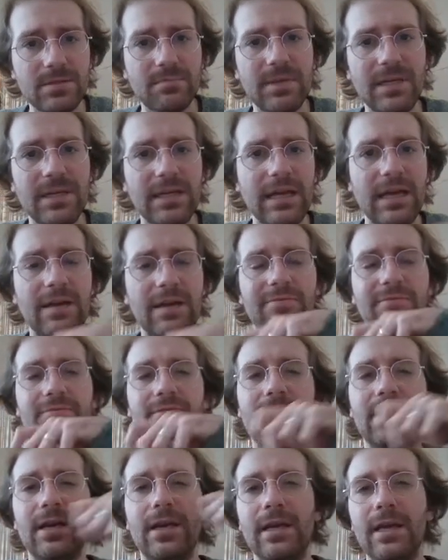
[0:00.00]
PDF
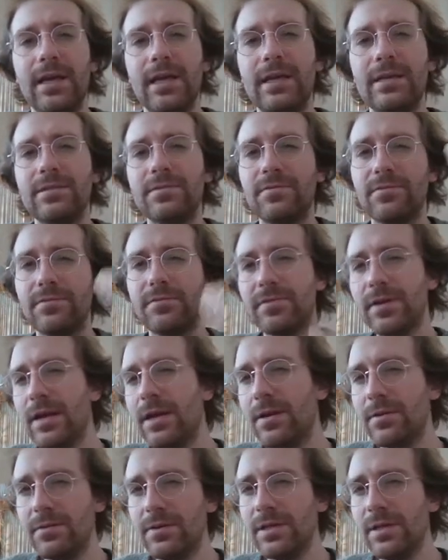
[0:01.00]
is a
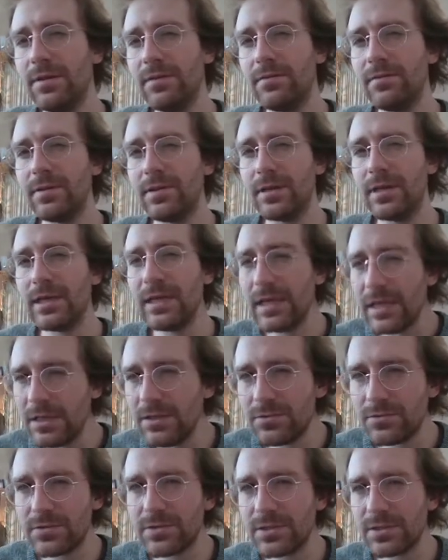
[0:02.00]
very
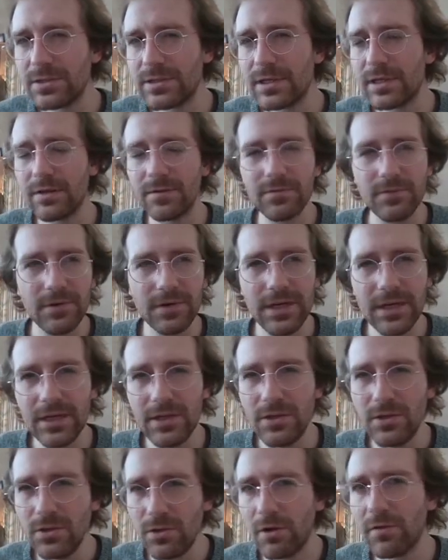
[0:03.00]
interesting, very
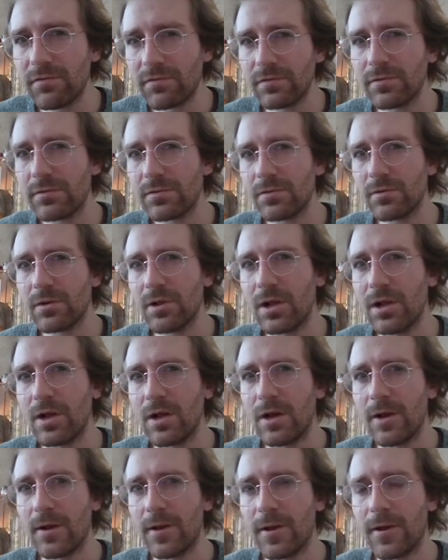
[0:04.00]
novel
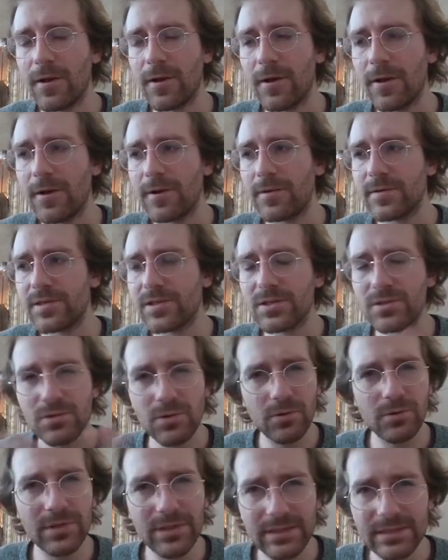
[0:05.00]

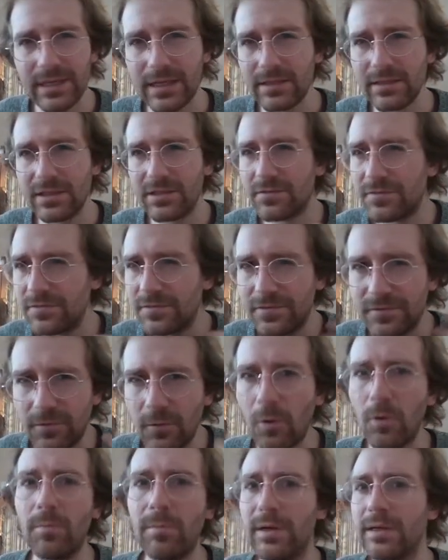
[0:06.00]
storytelling
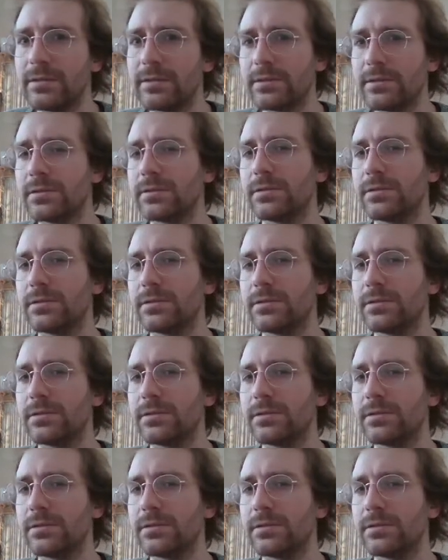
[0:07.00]
format